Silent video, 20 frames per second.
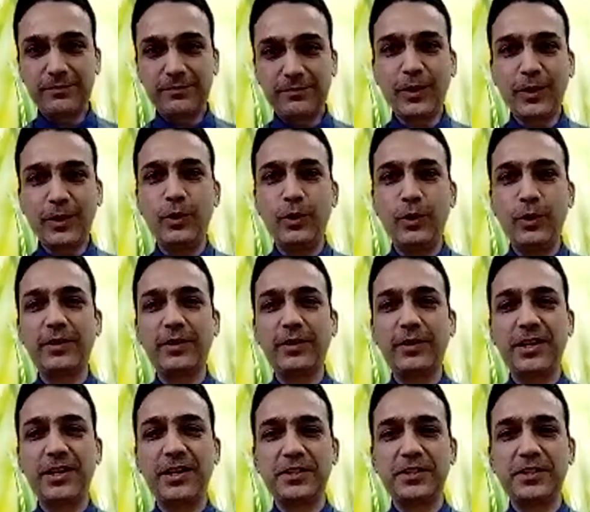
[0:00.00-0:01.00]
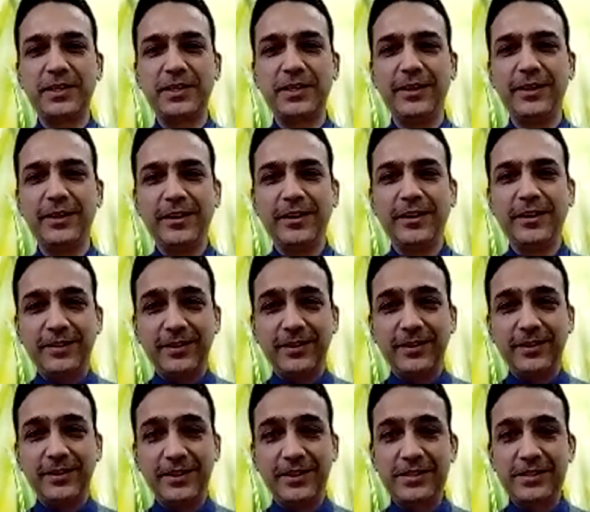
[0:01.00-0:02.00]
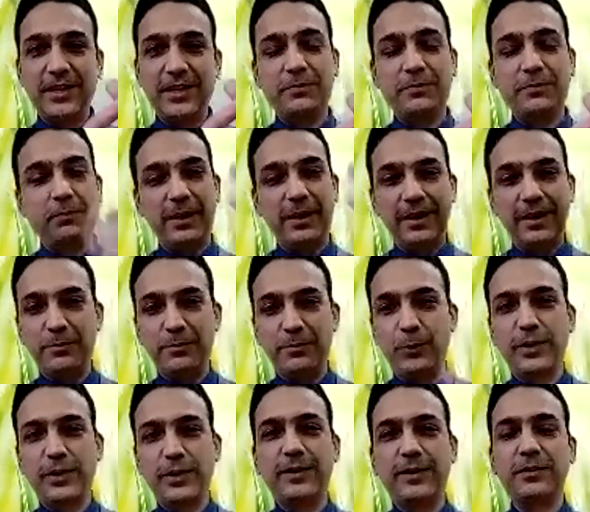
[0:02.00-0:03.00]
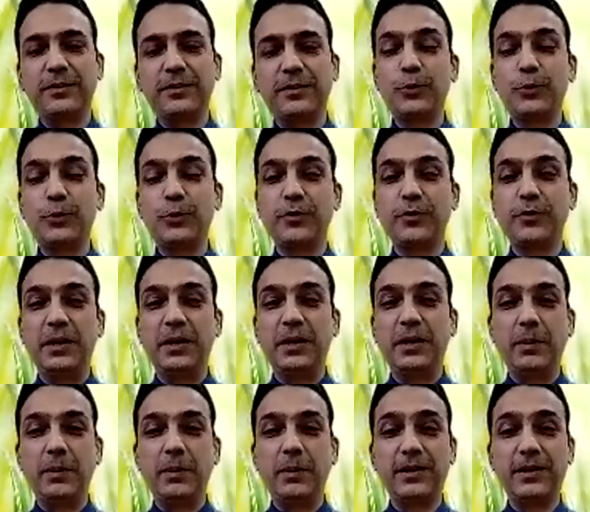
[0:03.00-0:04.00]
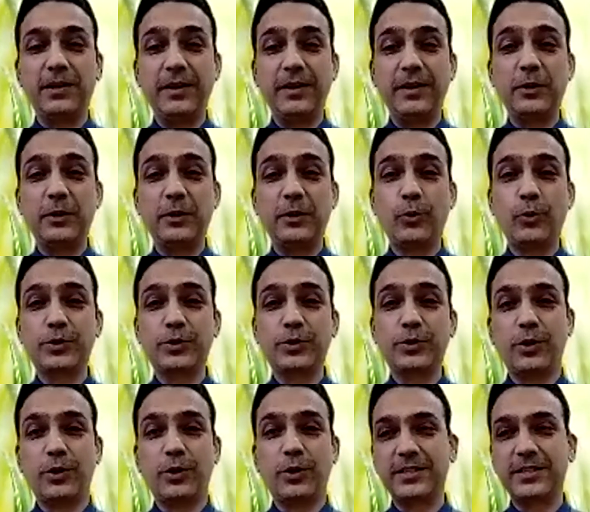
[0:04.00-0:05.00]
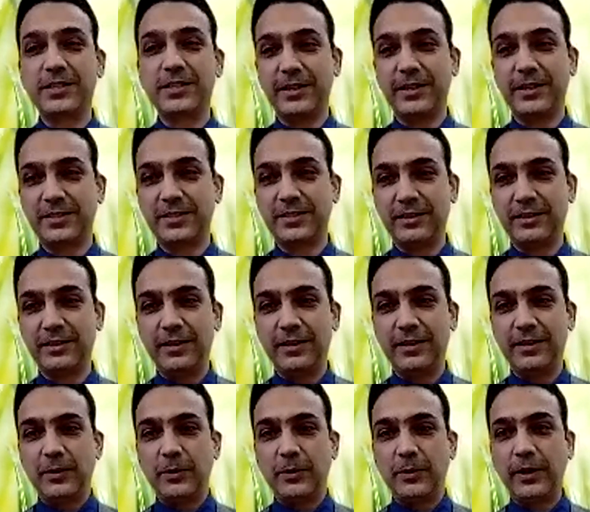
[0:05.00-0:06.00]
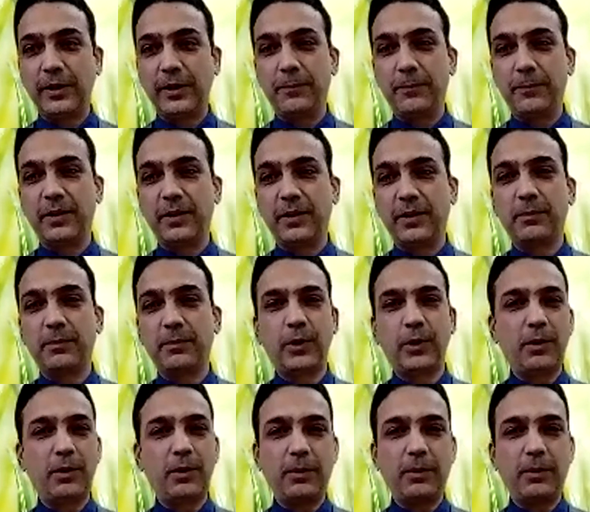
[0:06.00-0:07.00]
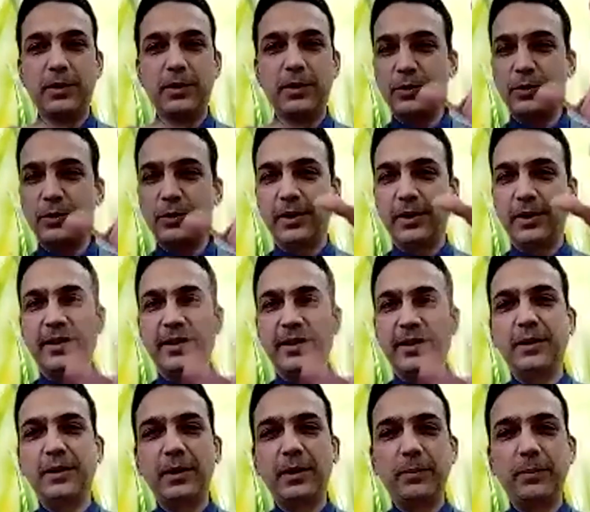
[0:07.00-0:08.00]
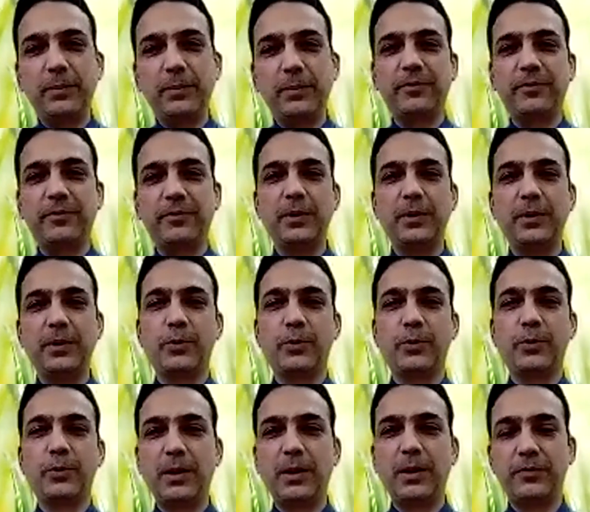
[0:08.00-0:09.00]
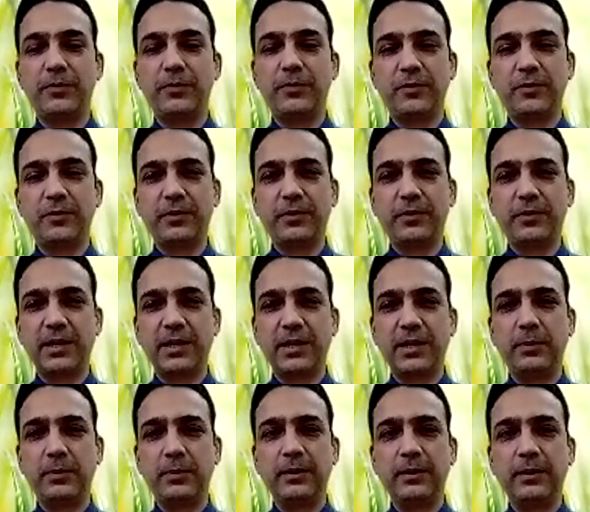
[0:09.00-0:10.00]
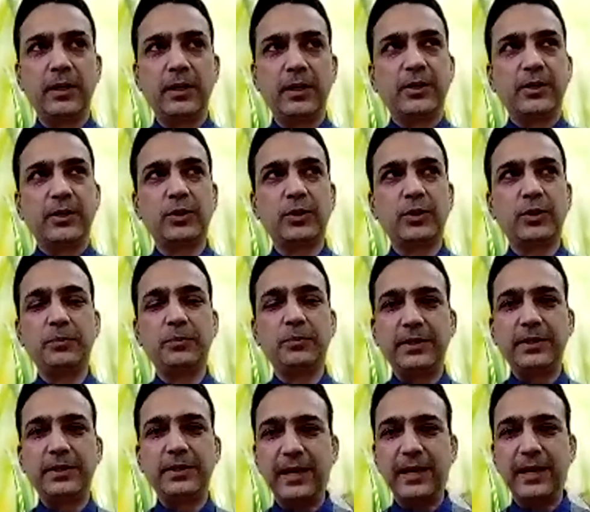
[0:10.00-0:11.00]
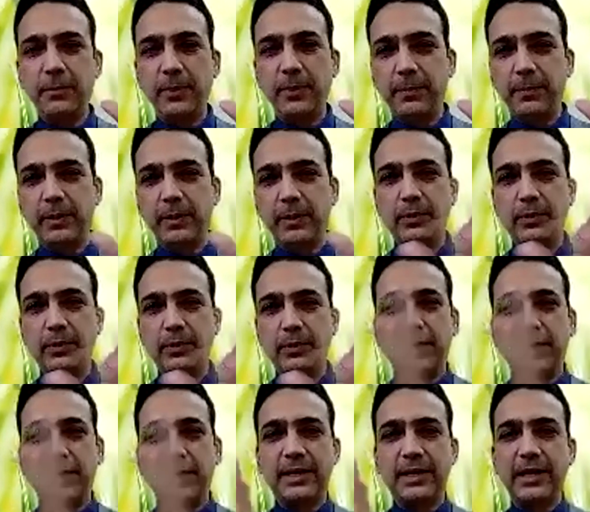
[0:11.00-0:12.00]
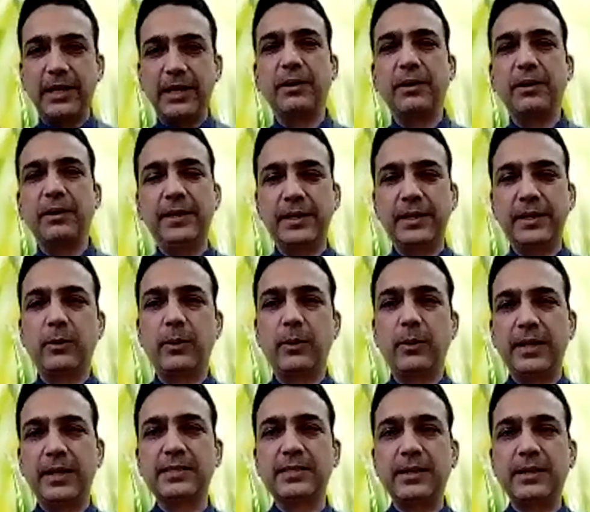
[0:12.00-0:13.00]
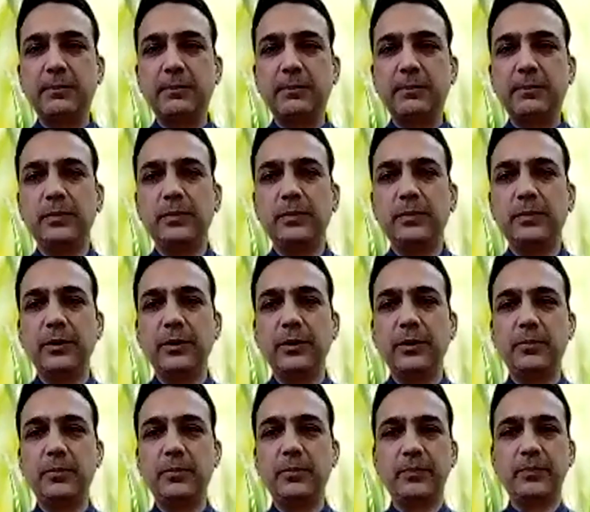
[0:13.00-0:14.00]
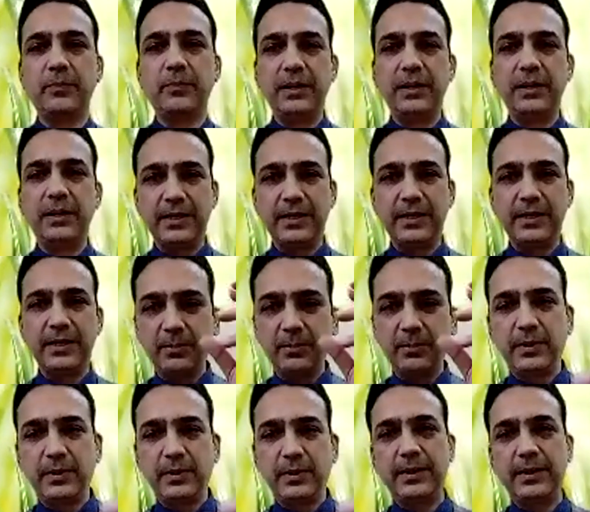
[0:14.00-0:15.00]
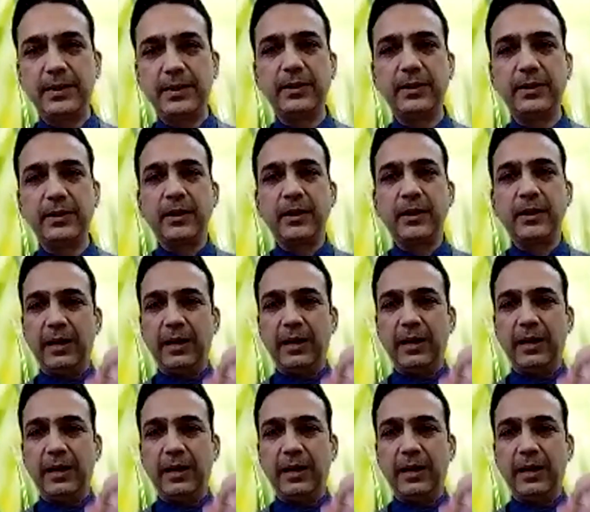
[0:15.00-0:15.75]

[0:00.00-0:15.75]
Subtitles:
who have cleared GDT. This year we might have more than 250 people clearing glucose tolerance test. Okay, it will be all published online. There'll be a big program on 5th of December. So taking people to that level, it requires some discipline, hand